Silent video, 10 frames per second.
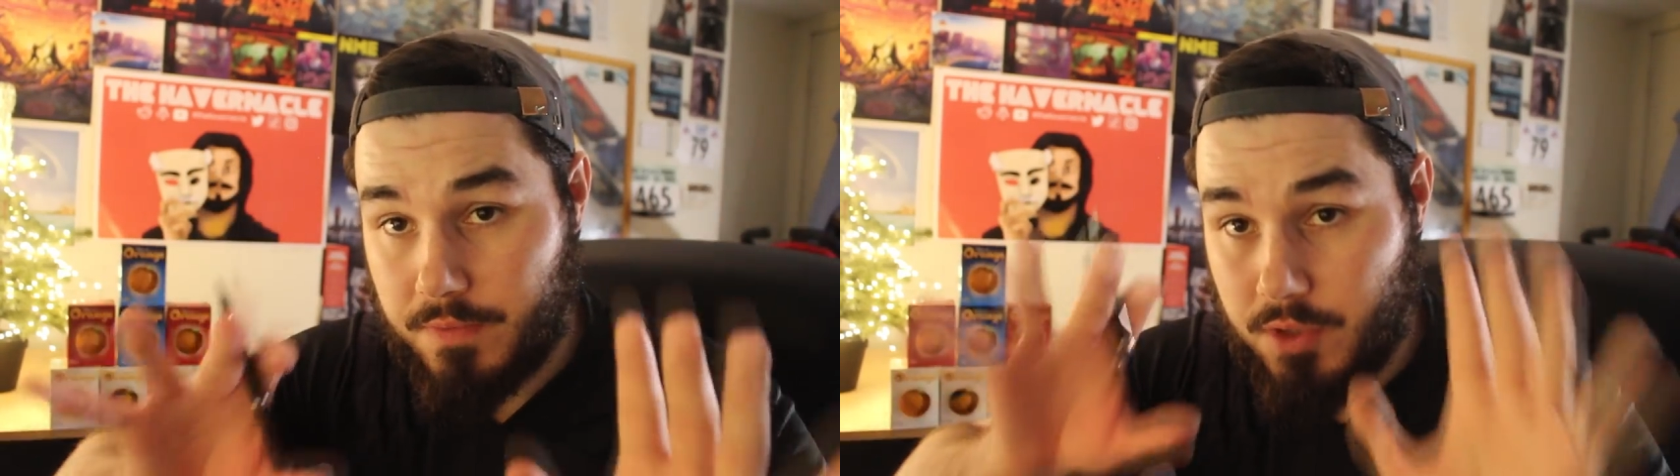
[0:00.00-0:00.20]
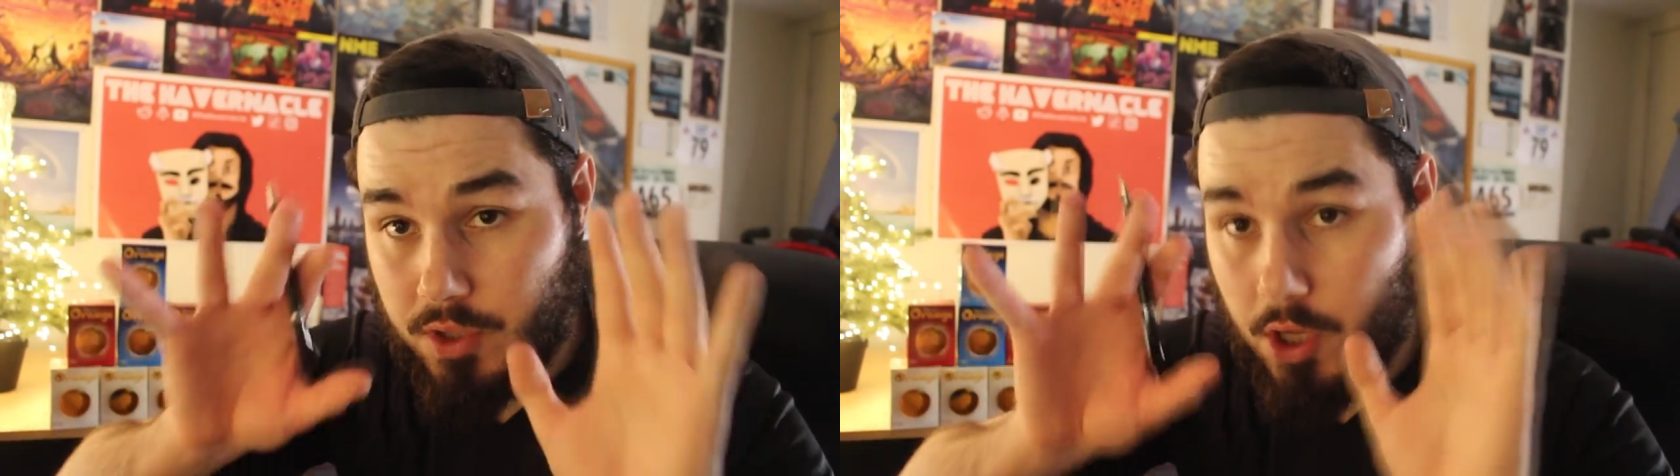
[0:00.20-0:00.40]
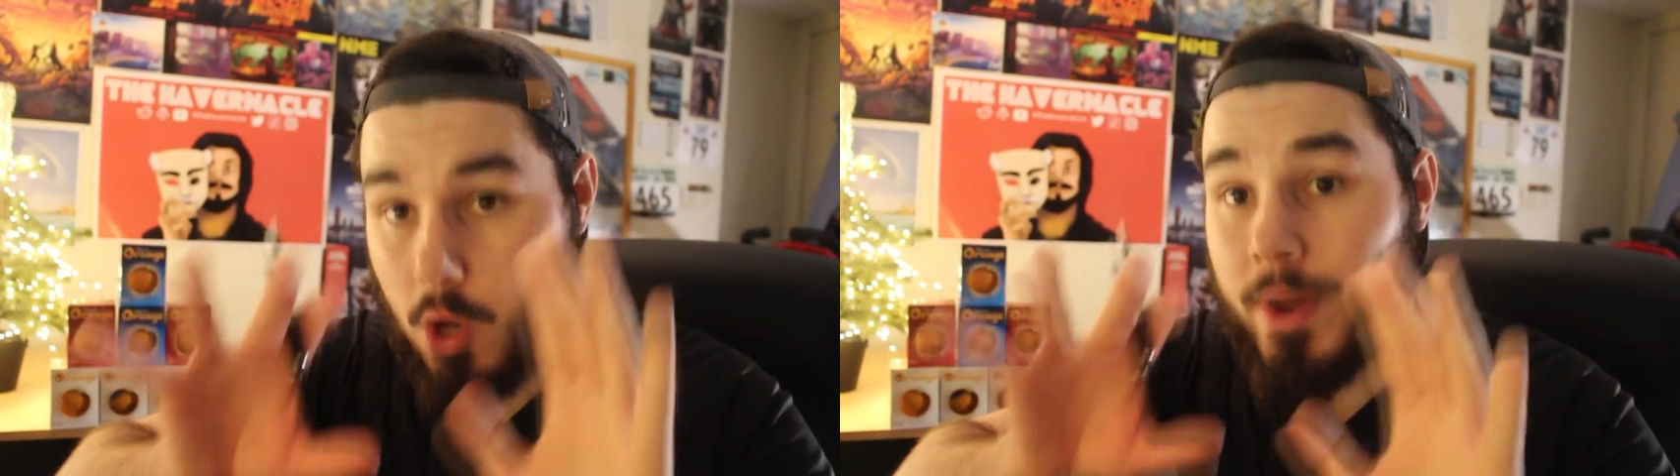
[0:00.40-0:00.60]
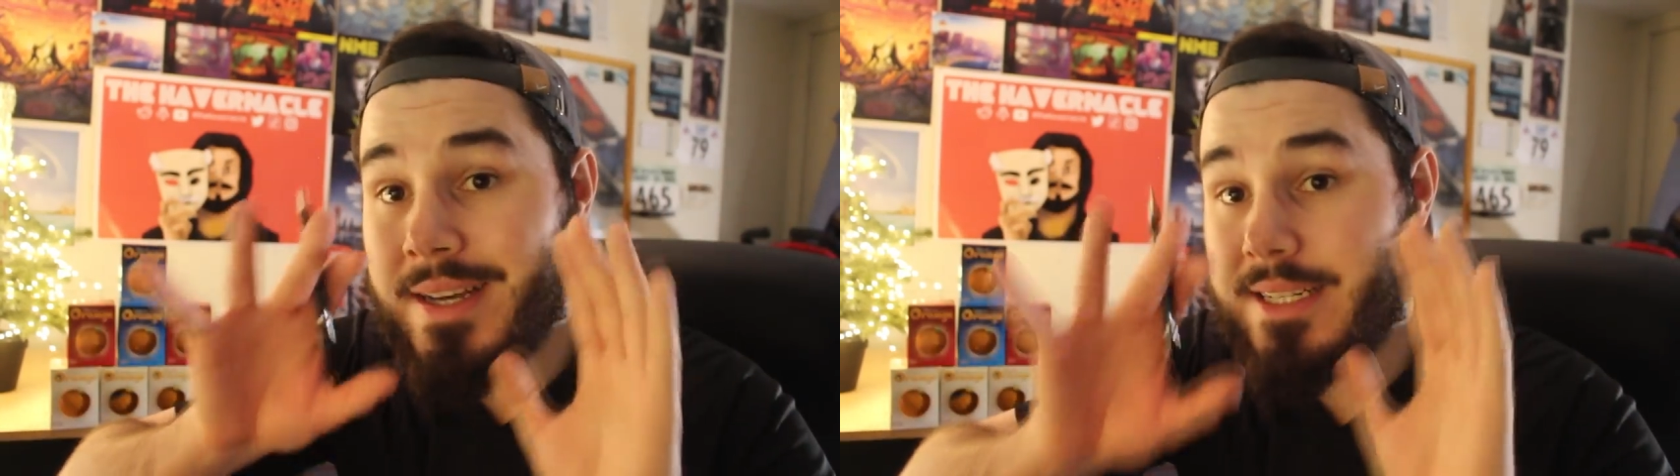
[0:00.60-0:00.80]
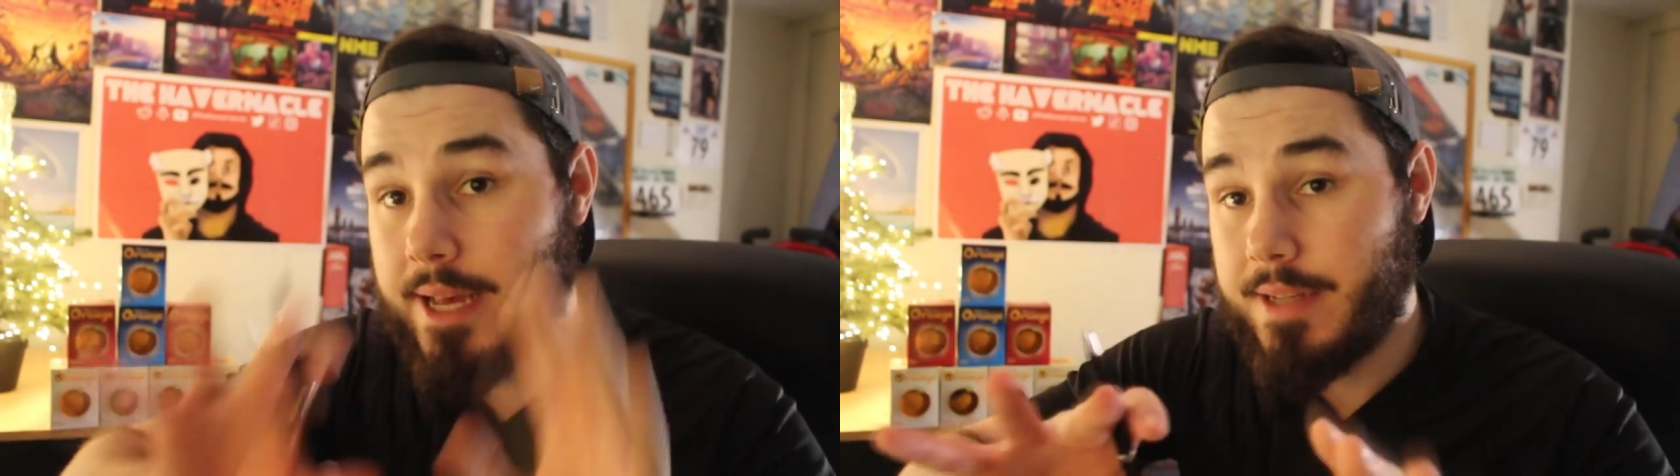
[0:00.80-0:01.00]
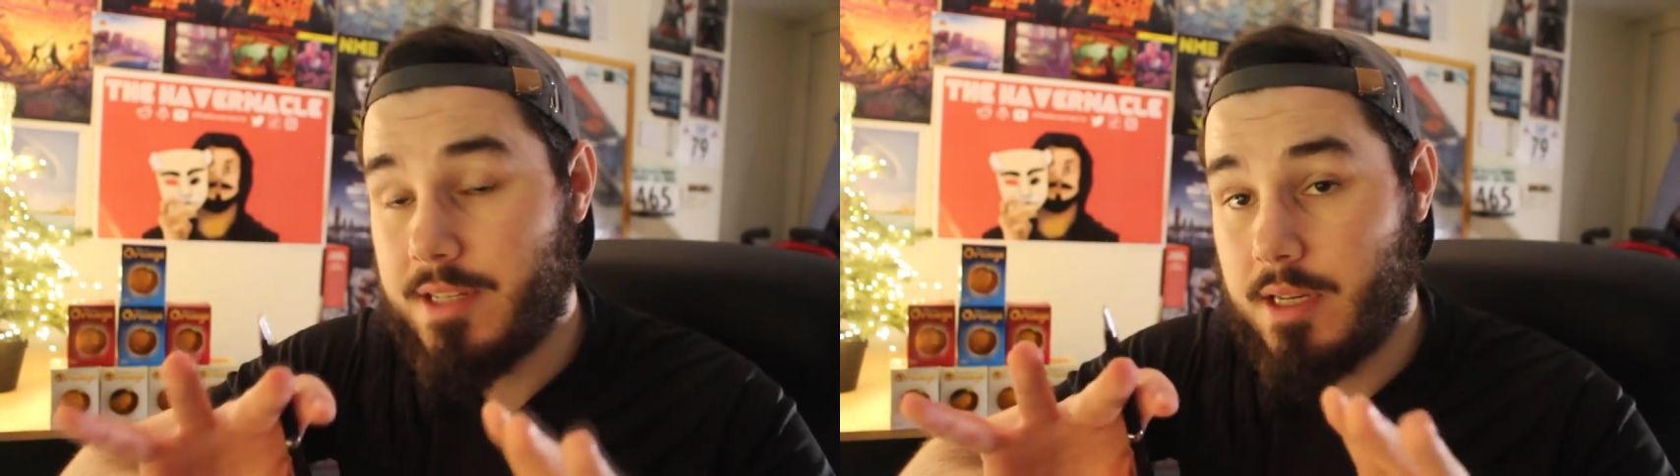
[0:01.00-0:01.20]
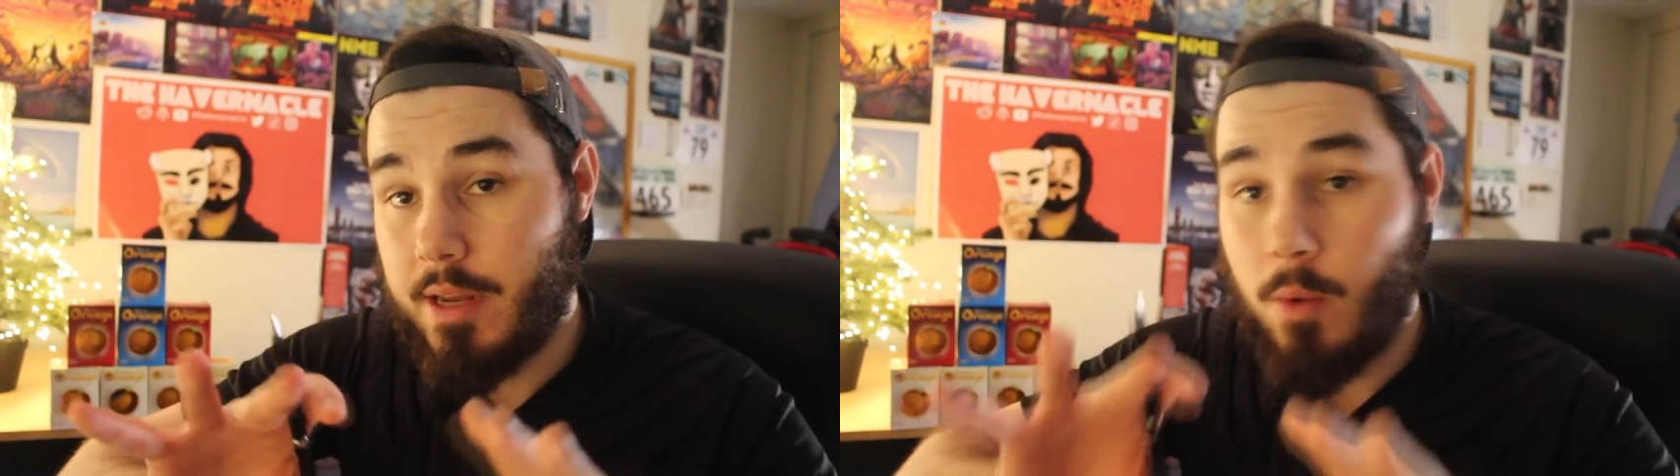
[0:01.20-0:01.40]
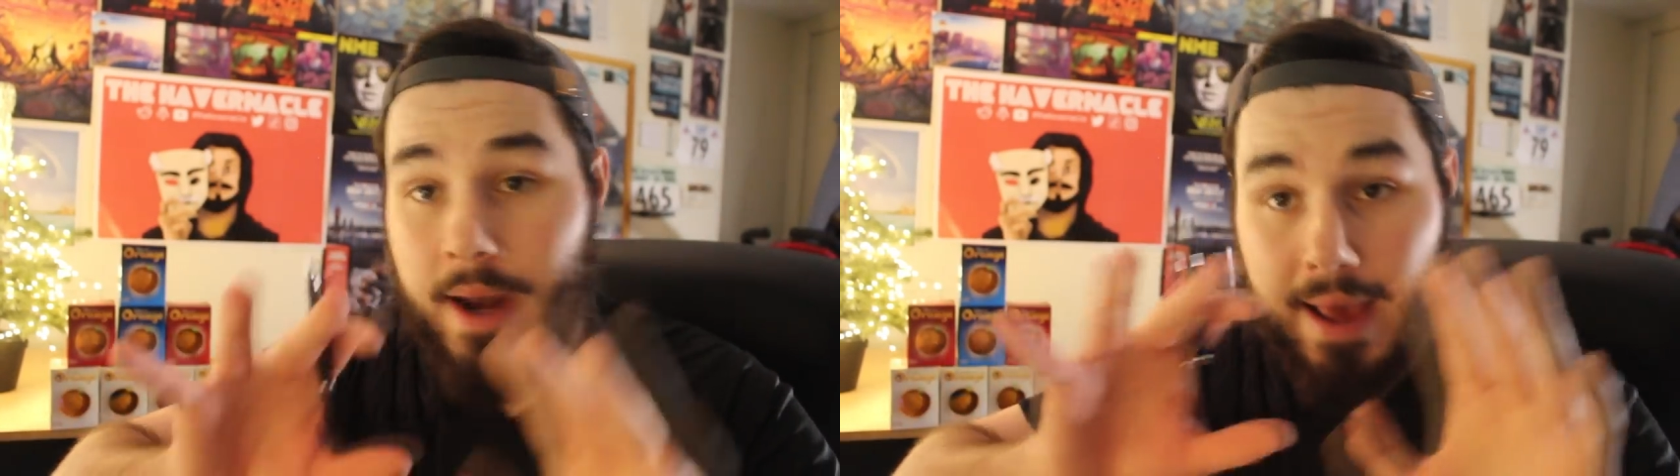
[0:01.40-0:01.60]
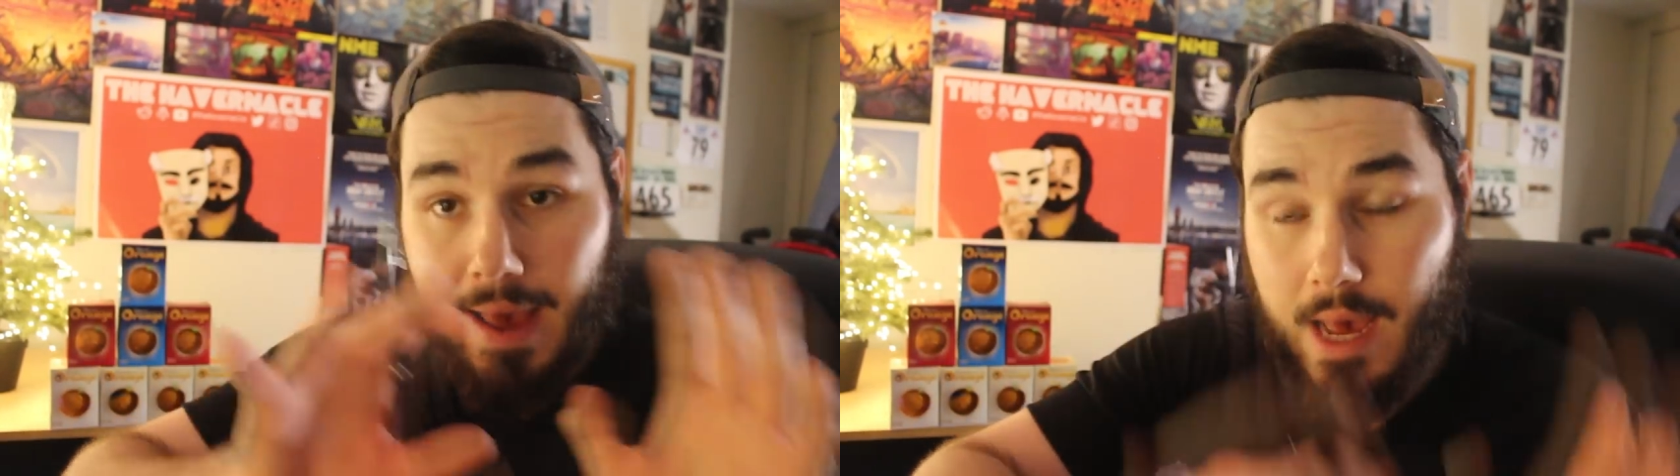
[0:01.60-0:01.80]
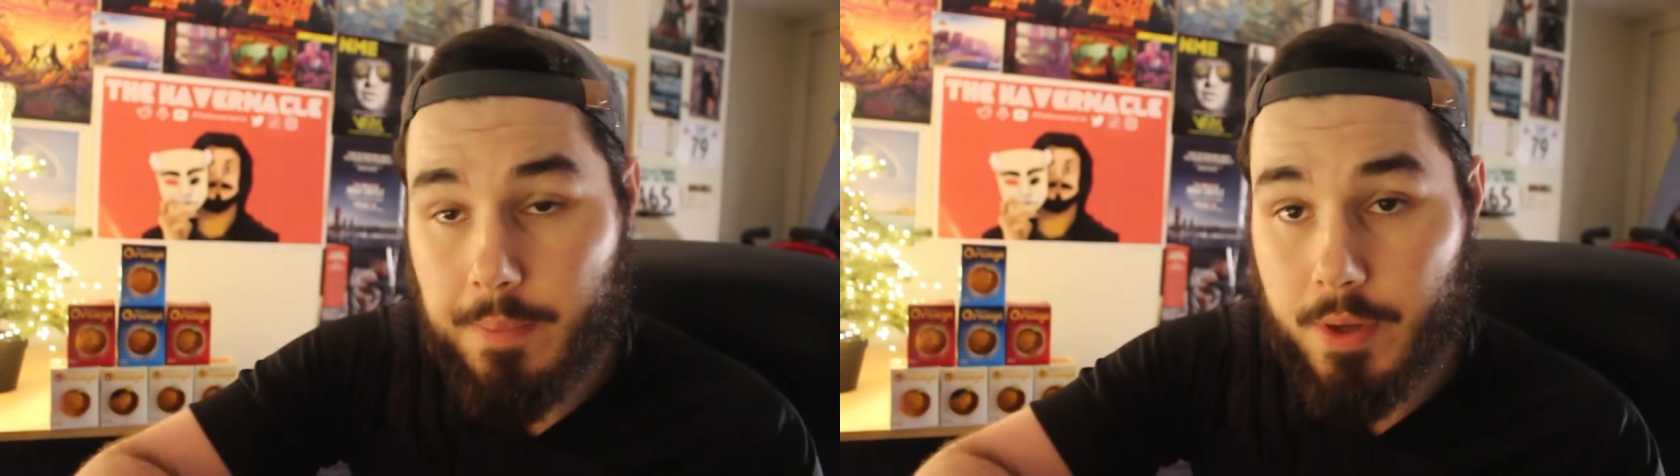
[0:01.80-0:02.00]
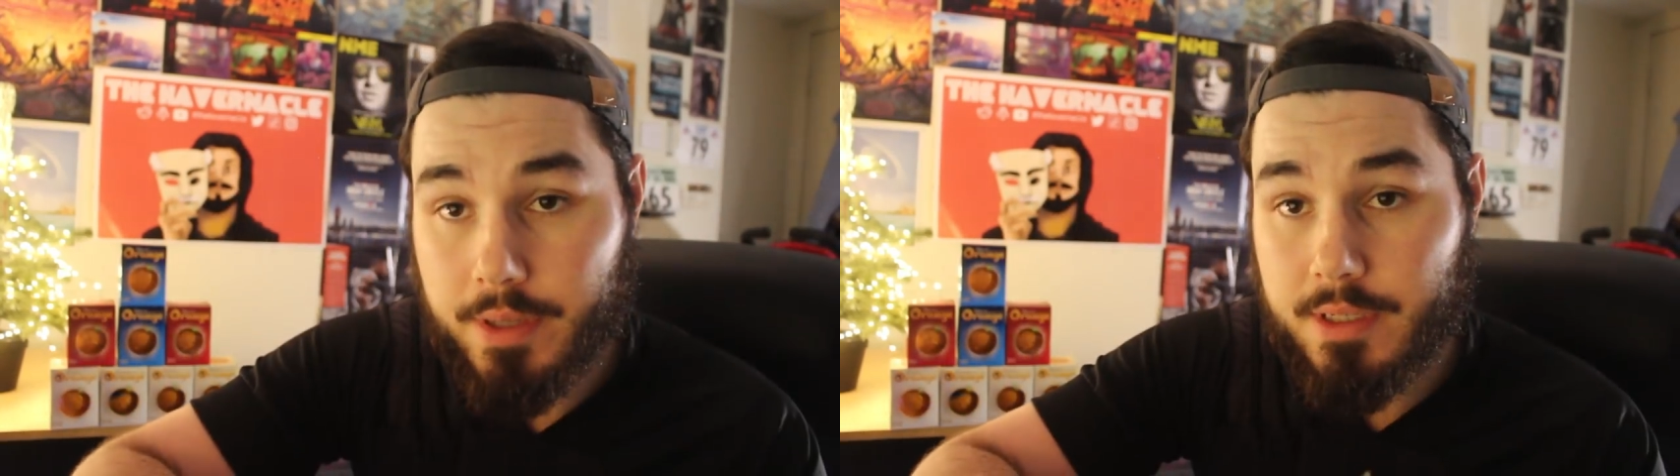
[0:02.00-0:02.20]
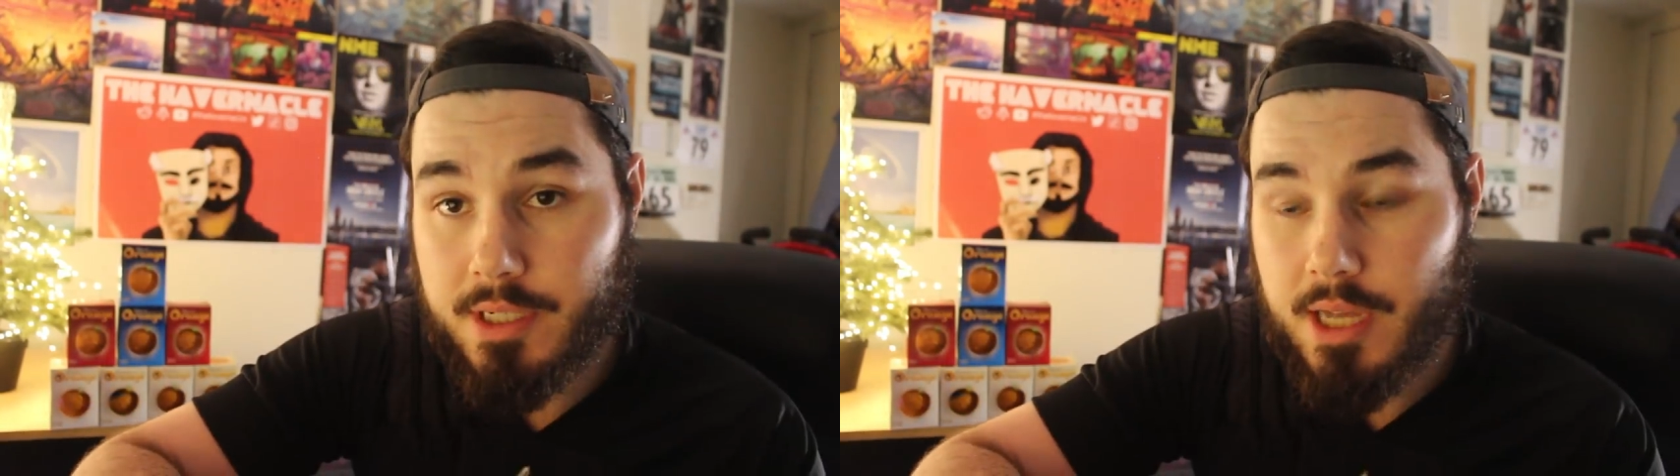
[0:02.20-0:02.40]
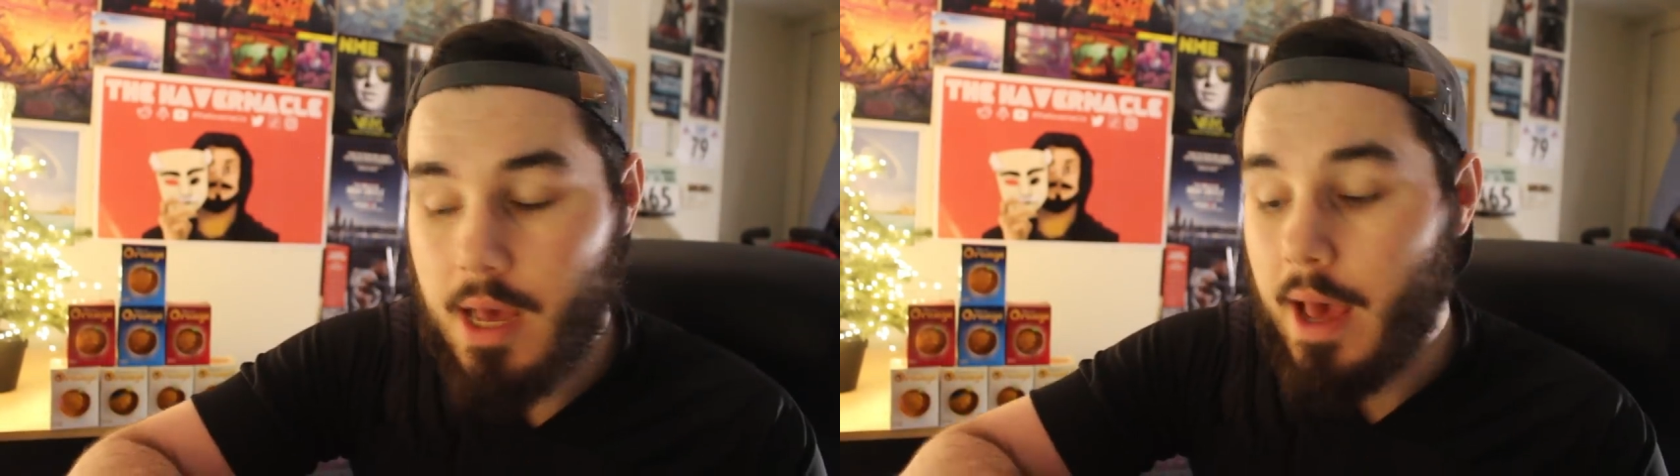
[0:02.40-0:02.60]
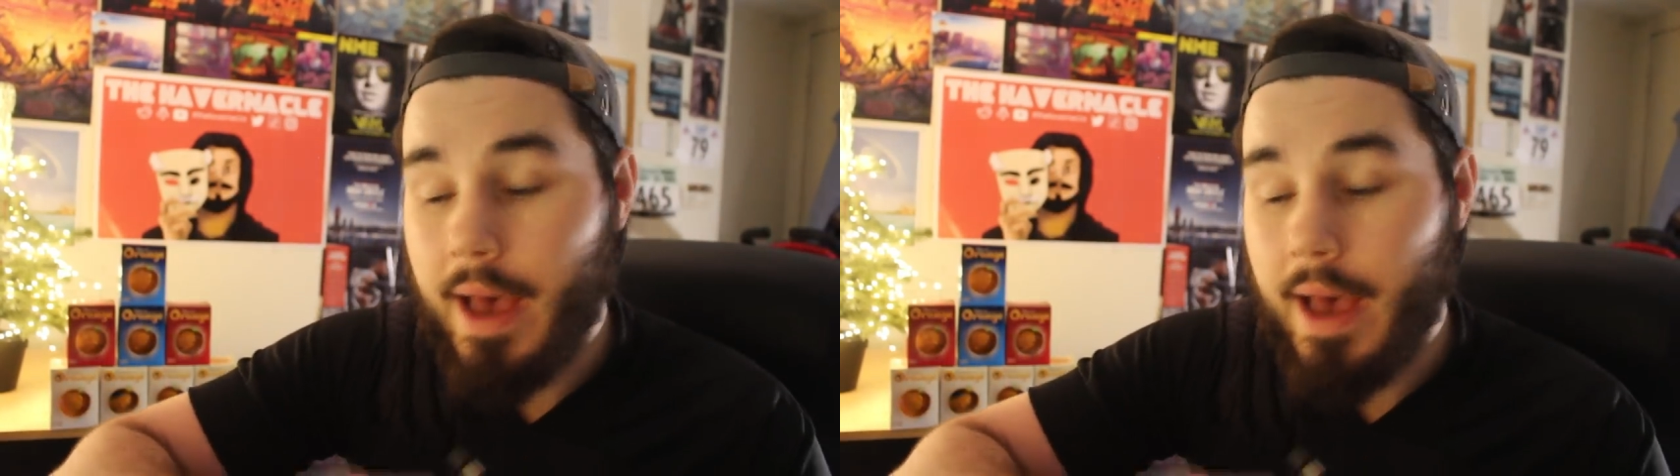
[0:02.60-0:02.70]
so intensely when it happened